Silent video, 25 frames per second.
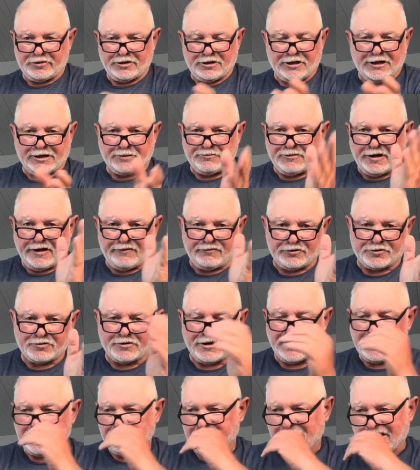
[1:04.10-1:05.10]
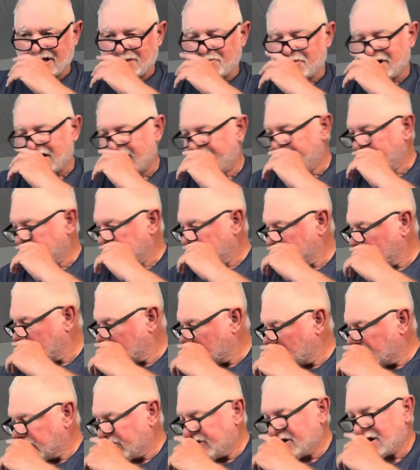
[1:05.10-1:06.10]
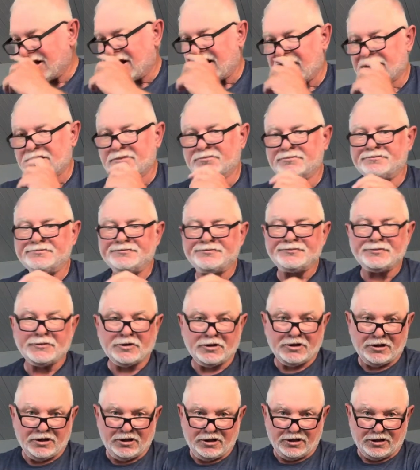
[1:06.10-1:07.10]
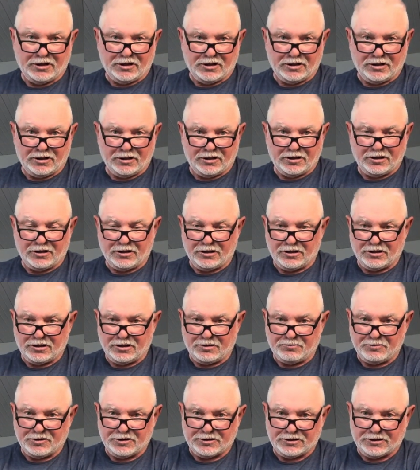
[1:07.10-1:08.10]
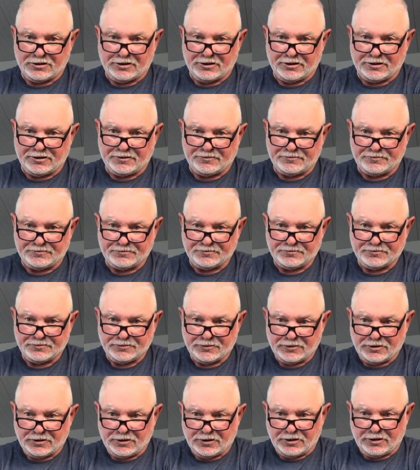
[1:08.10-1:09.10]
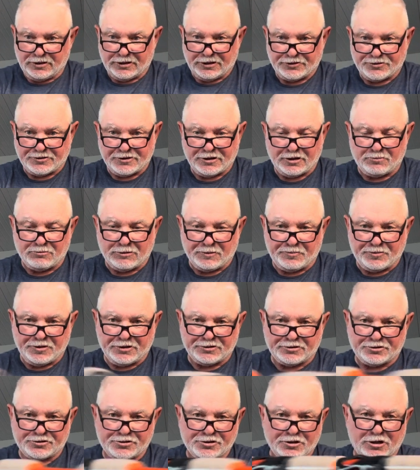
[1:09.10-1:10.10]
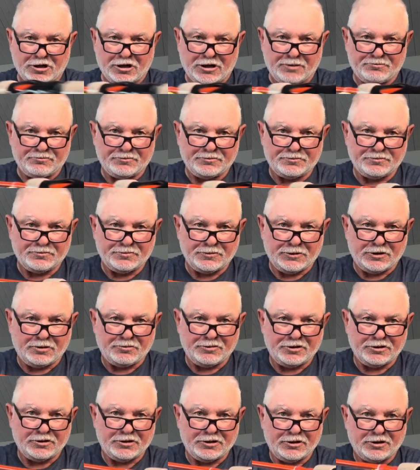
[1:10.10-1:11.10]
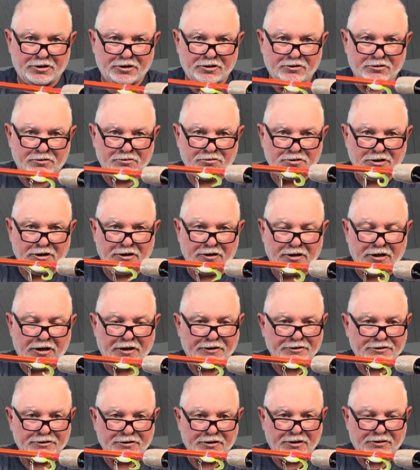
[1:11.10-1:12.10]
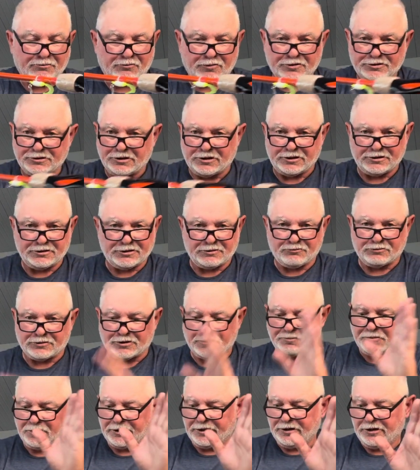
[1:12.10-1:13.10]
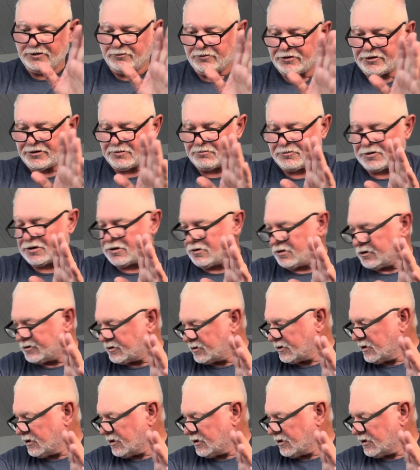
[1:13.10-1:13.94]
like them. I haven't tried them yet, but I think I'm going to really like them. And they sell them up there at the shop. I mean, you know, I just went completely with them because